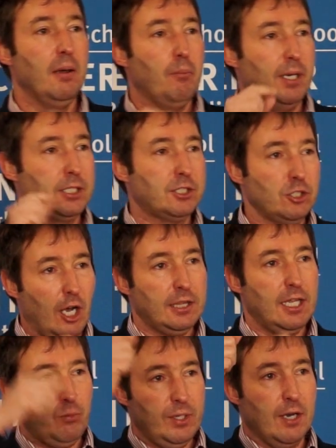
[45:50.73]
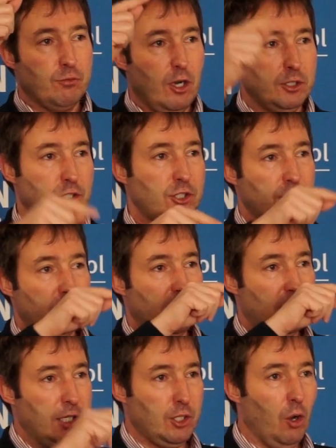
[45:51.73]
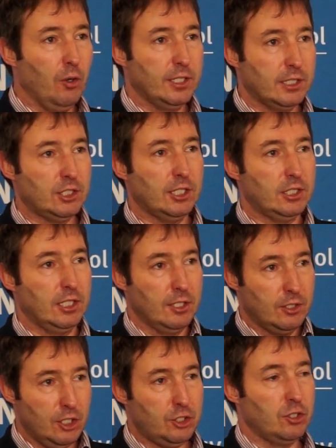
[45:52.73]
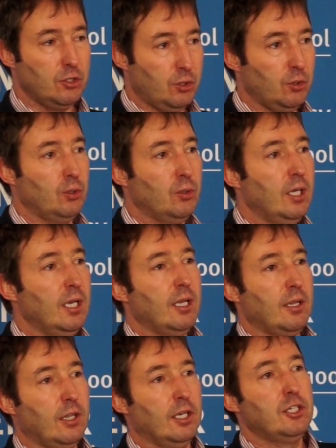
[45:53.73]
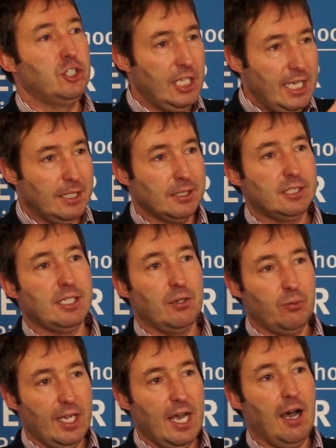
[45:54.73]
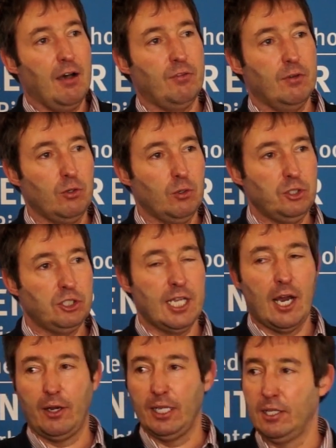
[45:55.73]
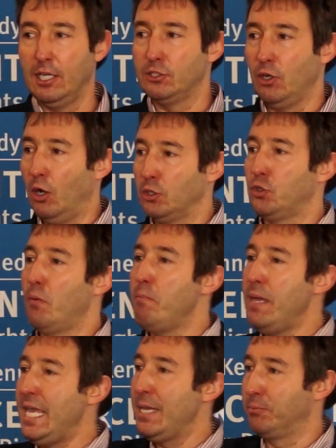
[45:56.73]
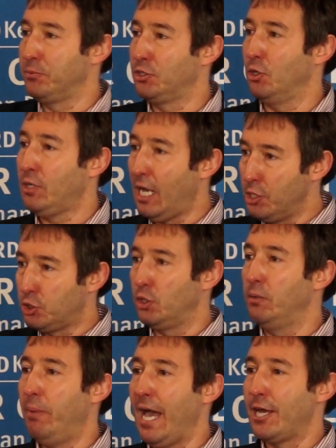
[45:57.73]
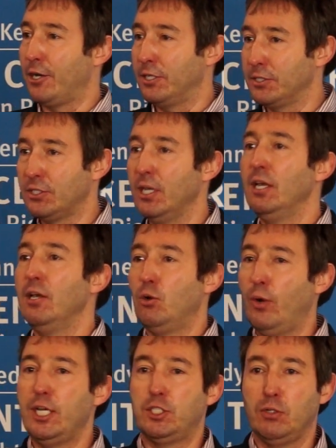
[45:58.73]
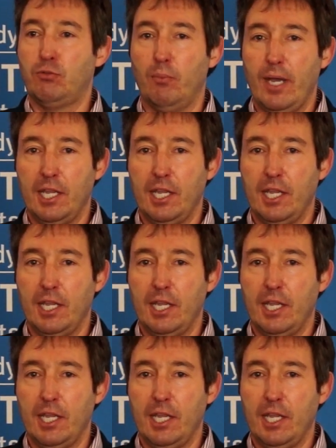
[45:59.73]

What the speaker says: But it's not that we have consciousness and they don't, it's just in addition to the genes that we have evolutionarily, there's also memes, so cultural patterns ranging from